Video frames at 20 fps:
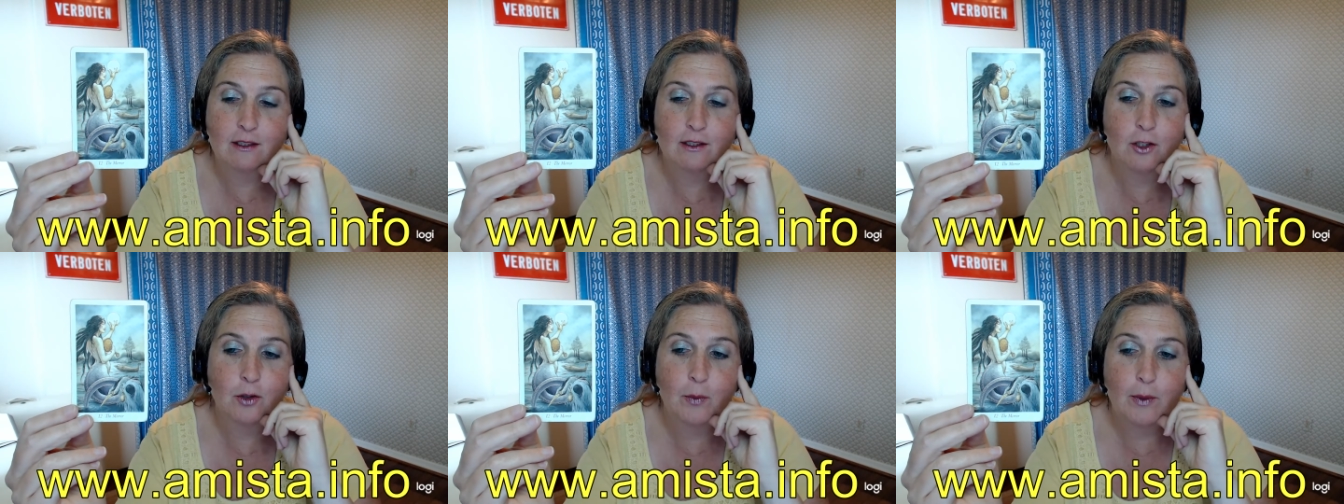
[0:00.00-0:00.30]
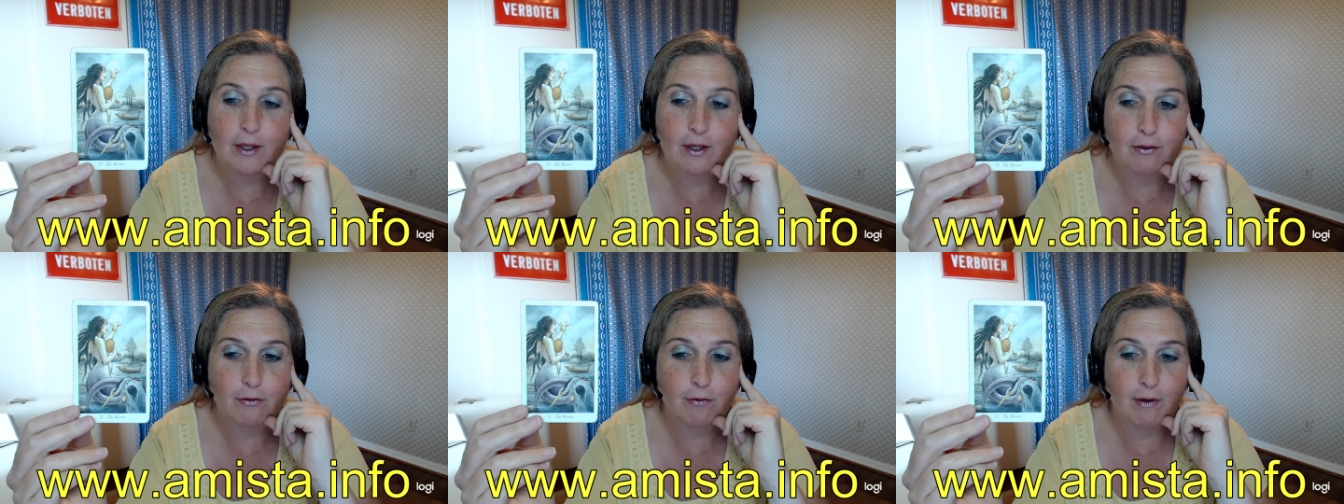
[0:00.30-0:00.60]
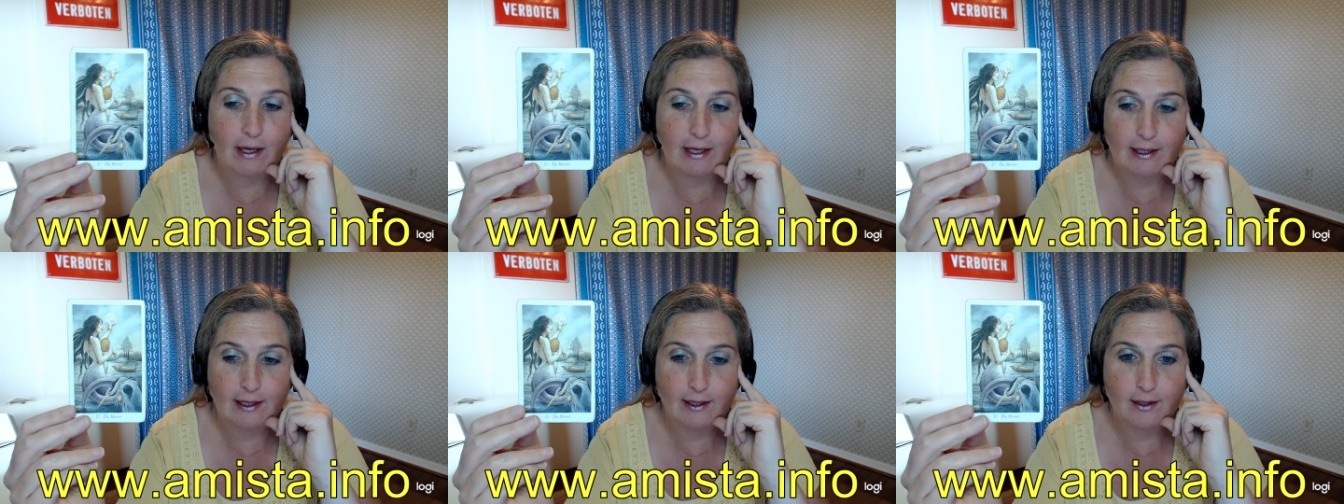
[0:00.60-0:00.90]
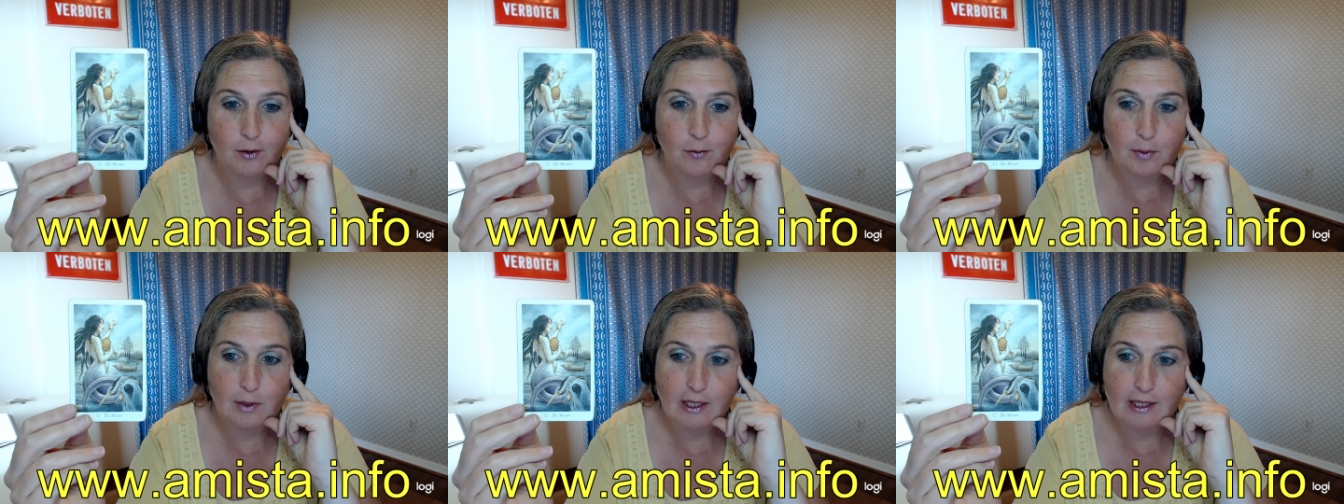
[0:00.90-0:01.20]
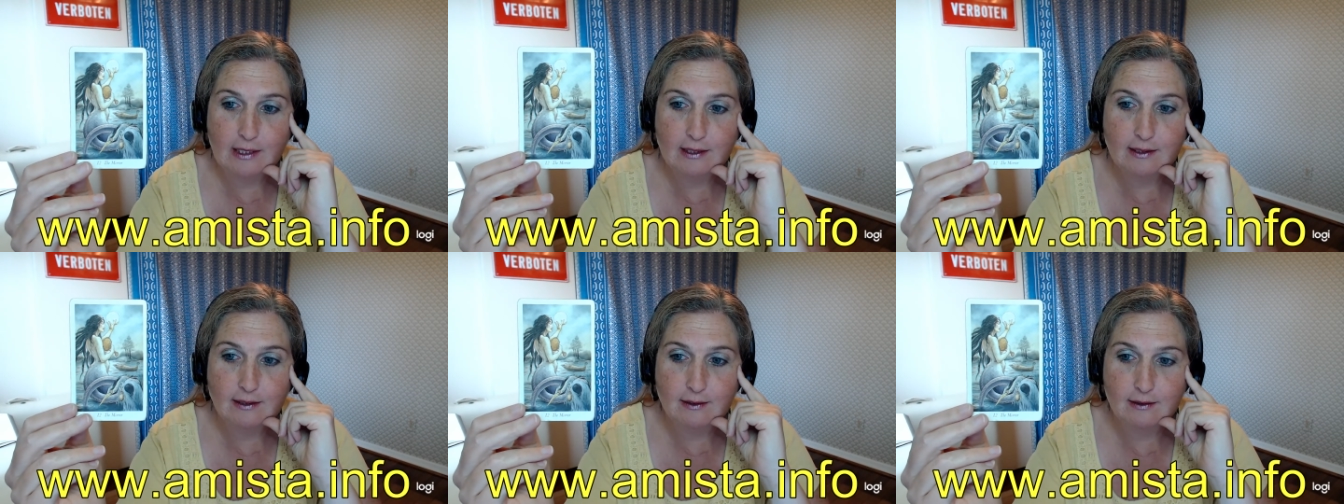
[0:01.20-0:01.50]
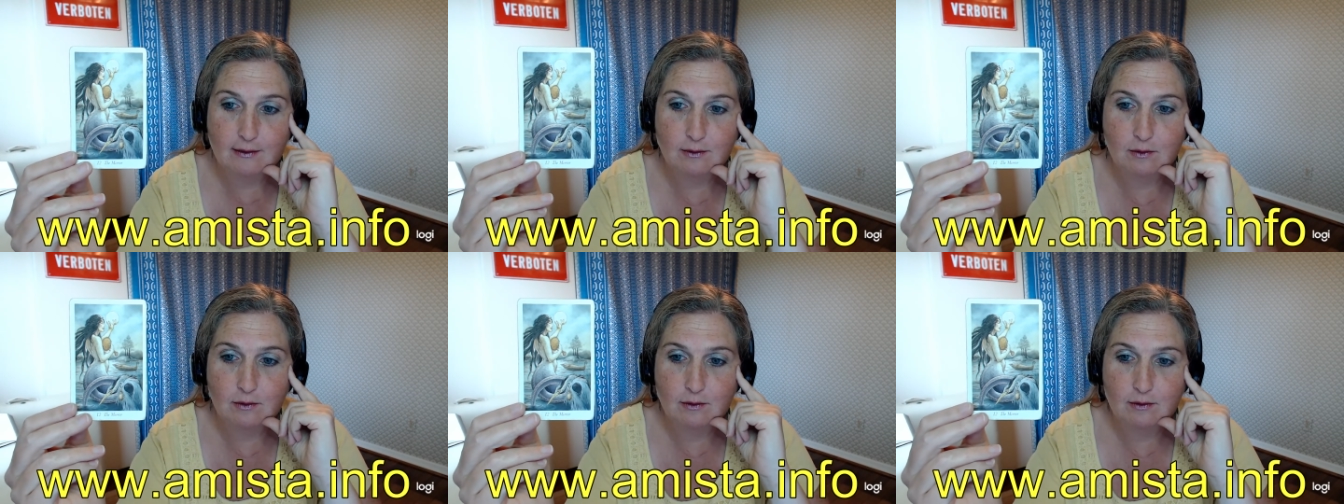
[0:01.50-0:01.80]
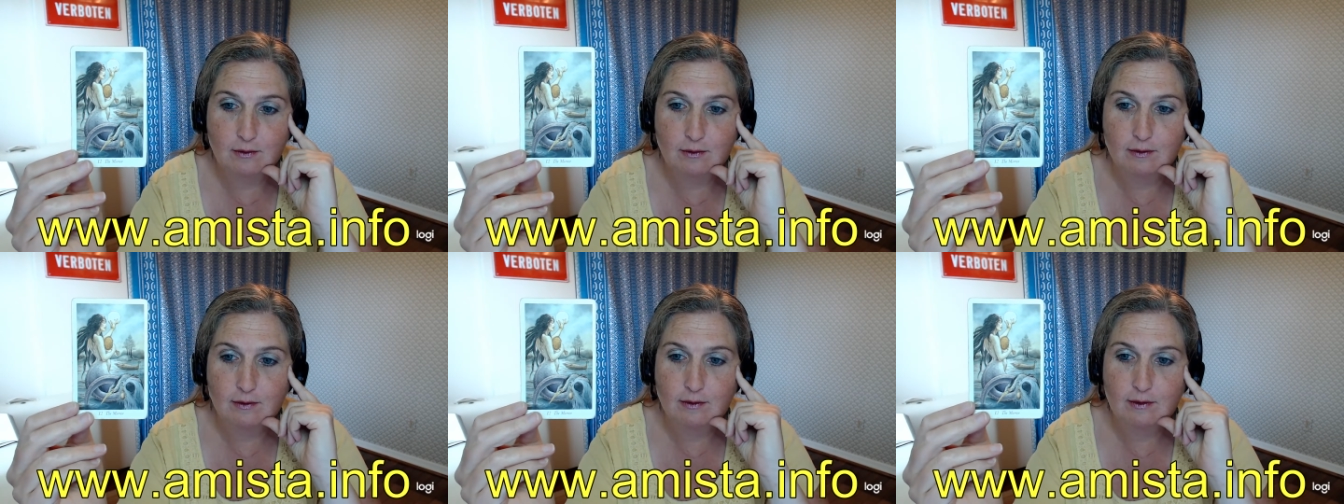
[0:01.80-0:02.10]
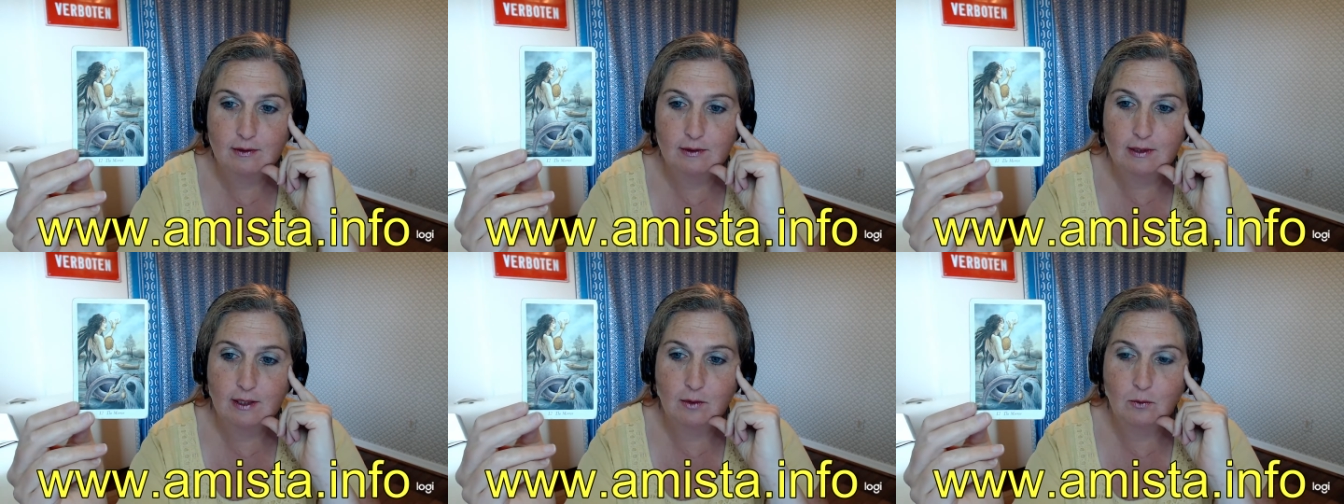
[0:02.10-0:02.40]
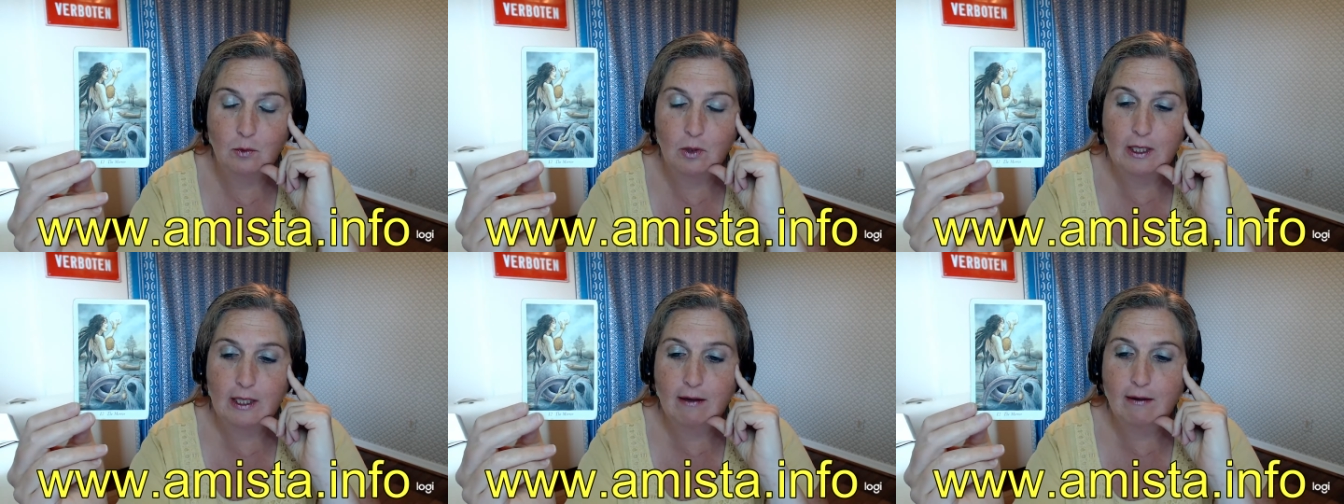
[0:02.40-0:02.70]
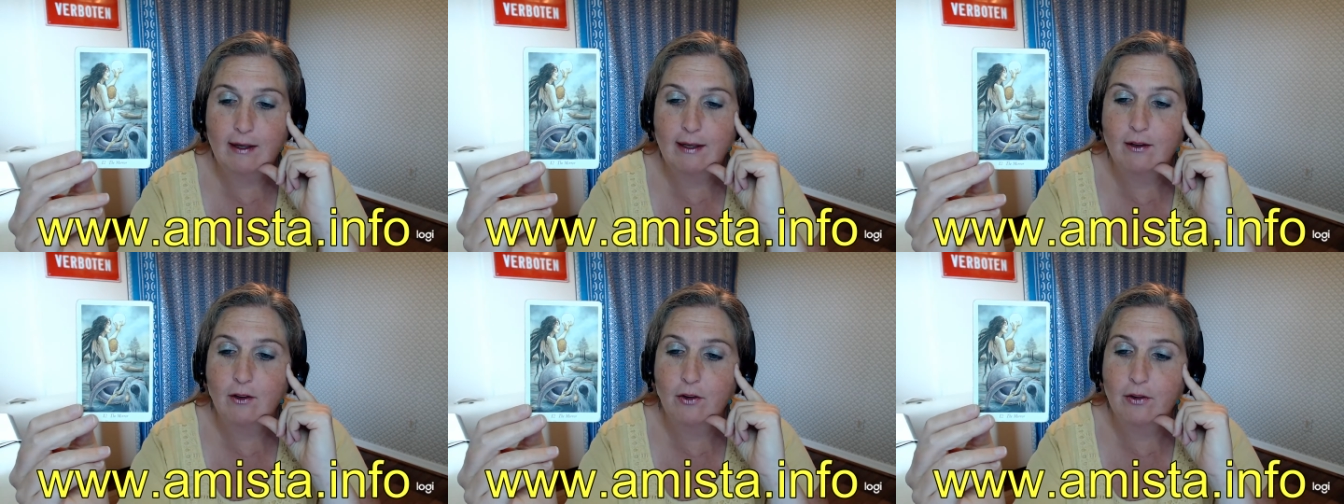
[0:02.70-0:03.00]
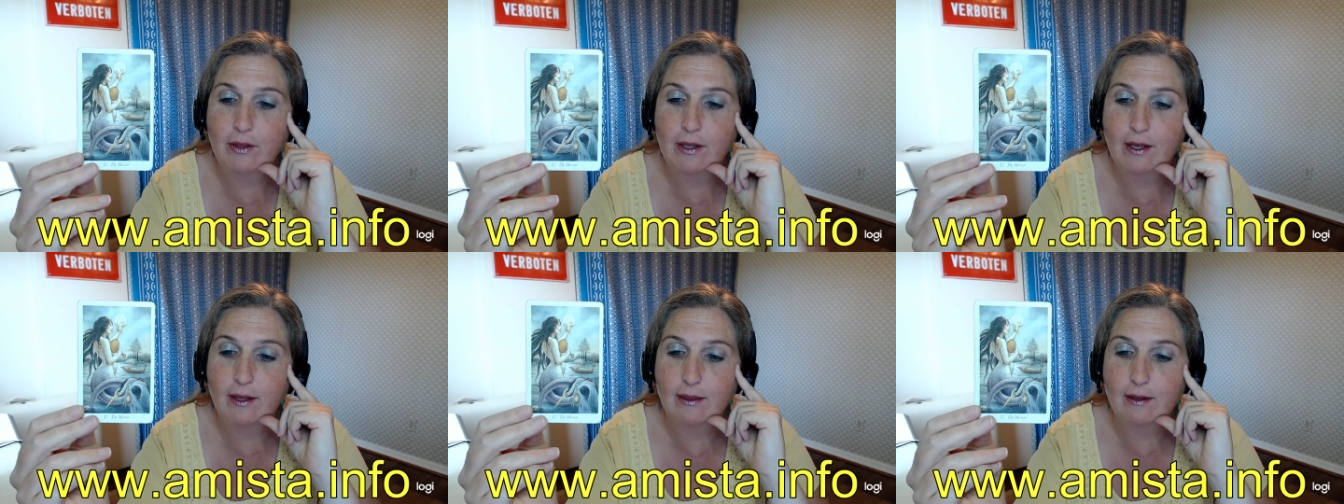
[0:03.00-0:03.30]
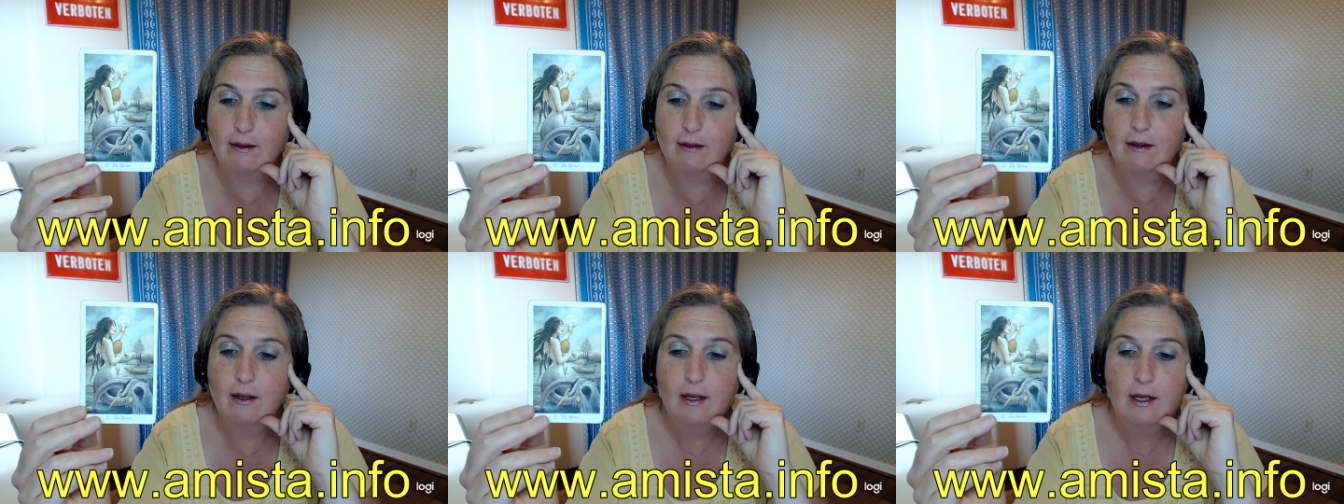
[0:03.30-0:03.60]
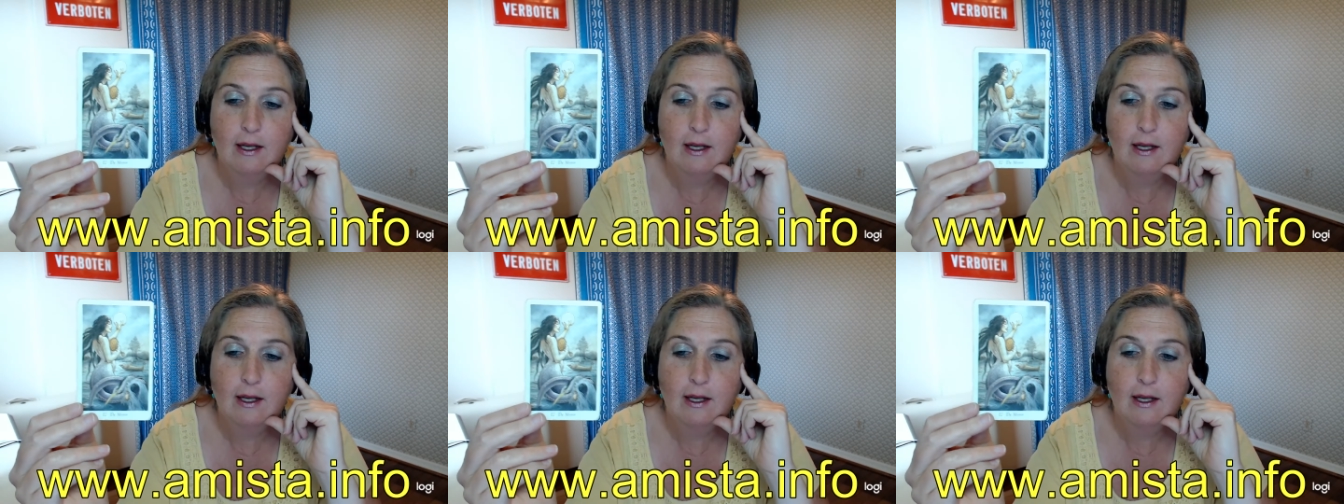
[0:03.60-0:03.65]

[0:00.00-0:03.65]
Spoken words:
do with finding your place in one area or the other,